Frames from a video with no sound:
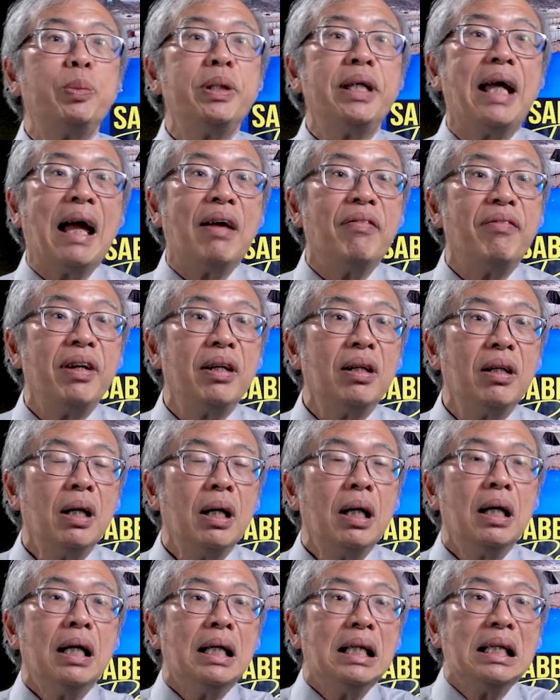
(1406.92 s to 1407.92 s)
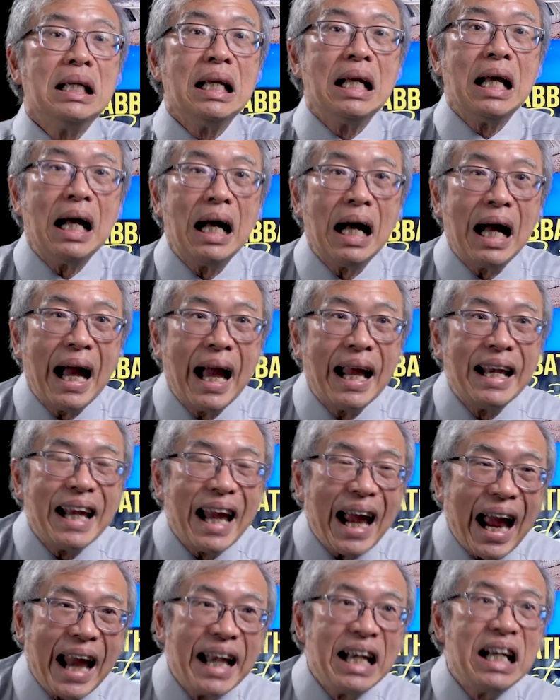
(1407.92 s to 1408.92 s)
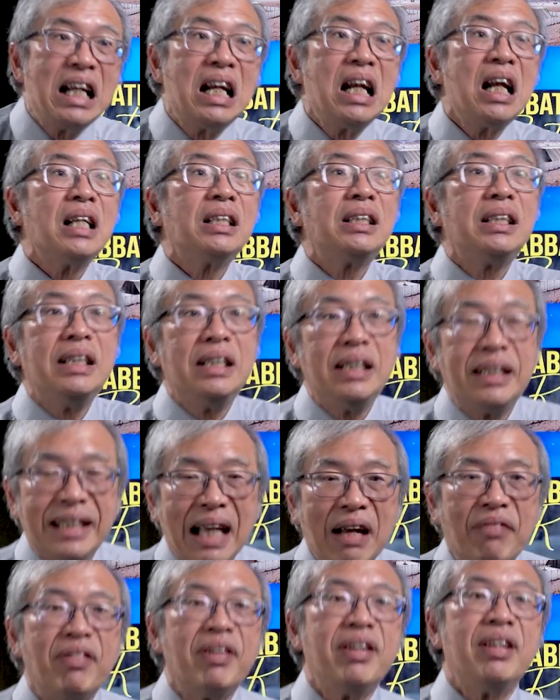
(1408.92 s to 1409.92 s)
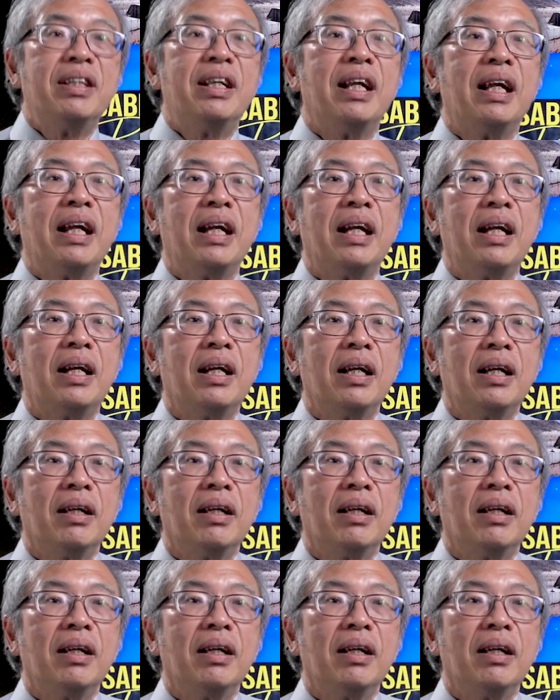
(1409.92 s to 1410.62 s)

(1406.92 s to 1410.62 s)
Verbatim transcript: be having an endless seventh day